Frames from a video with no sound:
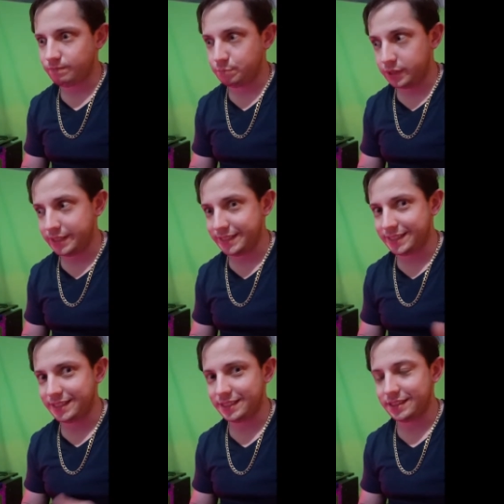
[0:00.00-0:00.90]

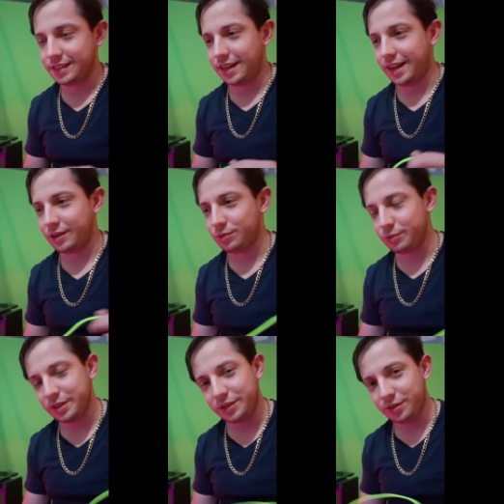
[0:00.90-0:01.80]
But I don't
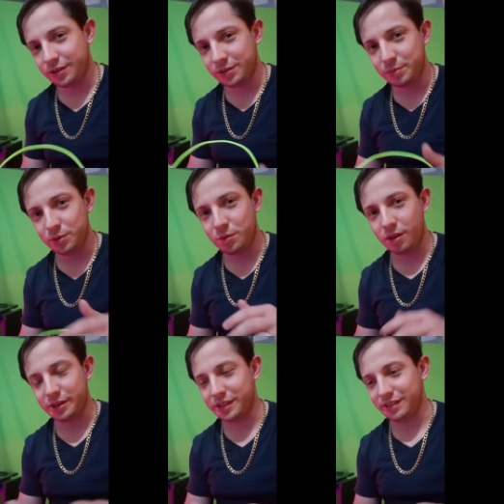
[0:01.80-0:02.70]
really trust the build
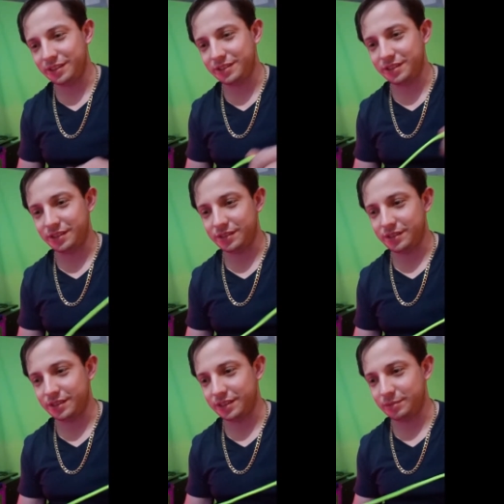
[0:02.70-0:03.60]
quality on these things.
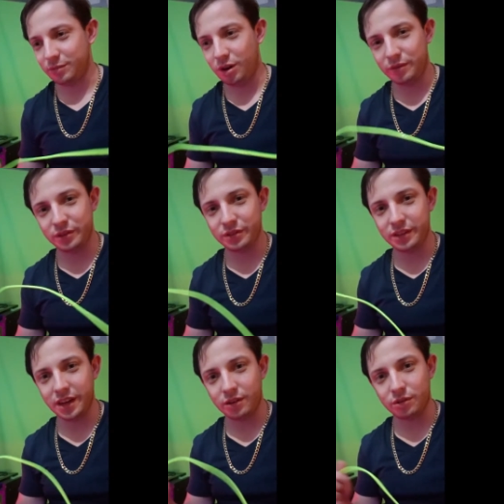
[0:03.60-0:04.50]

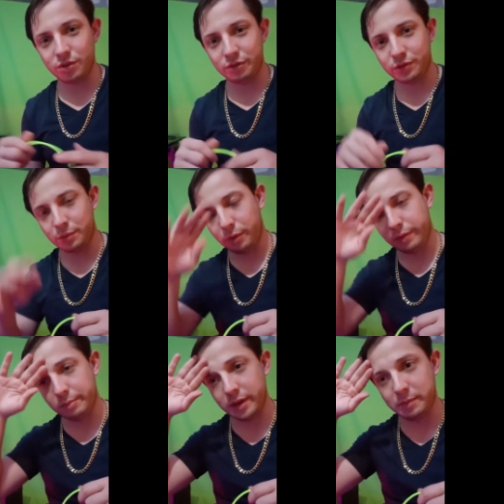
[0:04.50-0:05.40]
Obviously, I don't know if some of
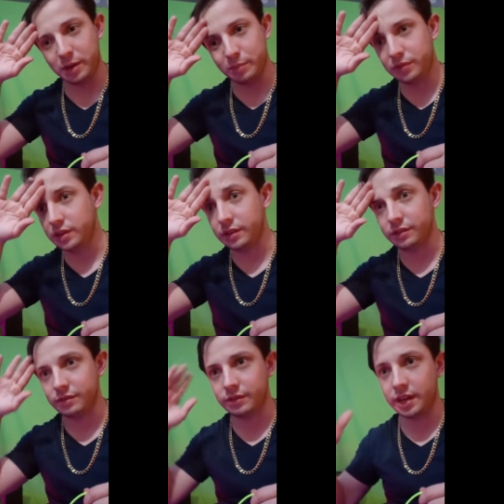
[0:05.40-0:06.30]
them may be
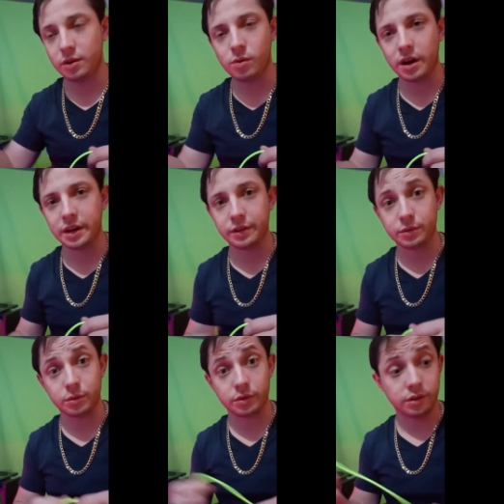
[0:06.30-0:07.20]
missing data wires
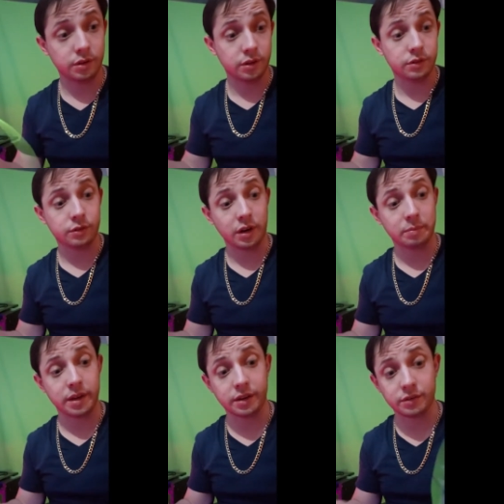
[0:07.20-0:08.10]
or the strike
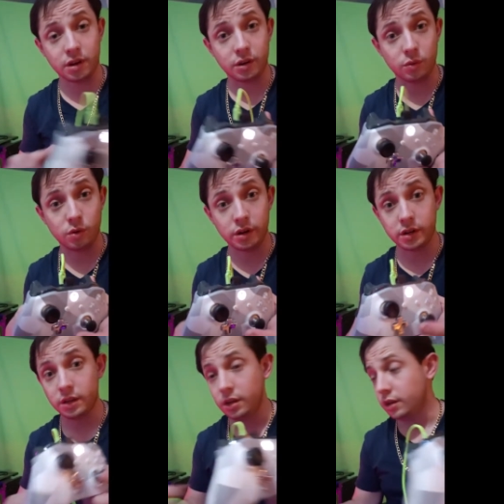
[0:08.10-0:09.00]
pack is not going to work.
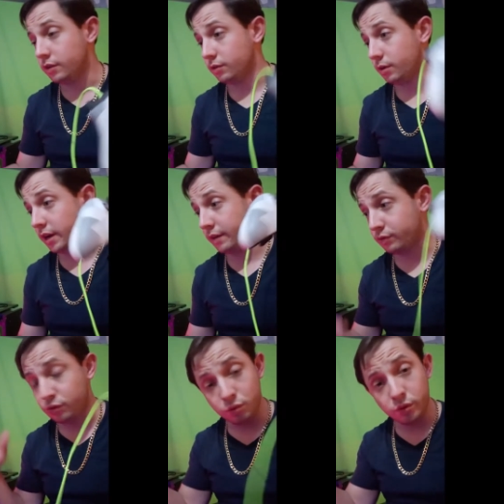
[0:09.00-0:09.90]
So I have
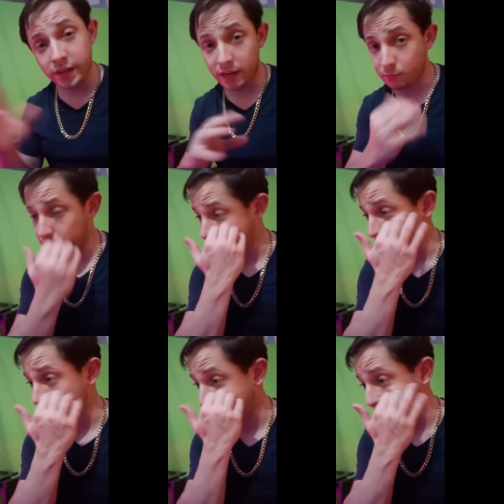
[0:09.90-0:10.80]
two cables
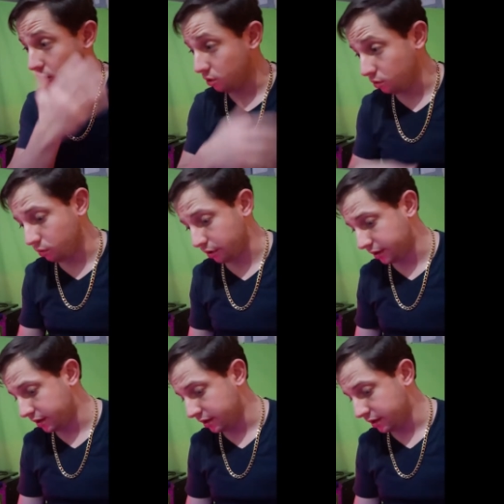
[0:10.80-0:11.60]
here that I know work,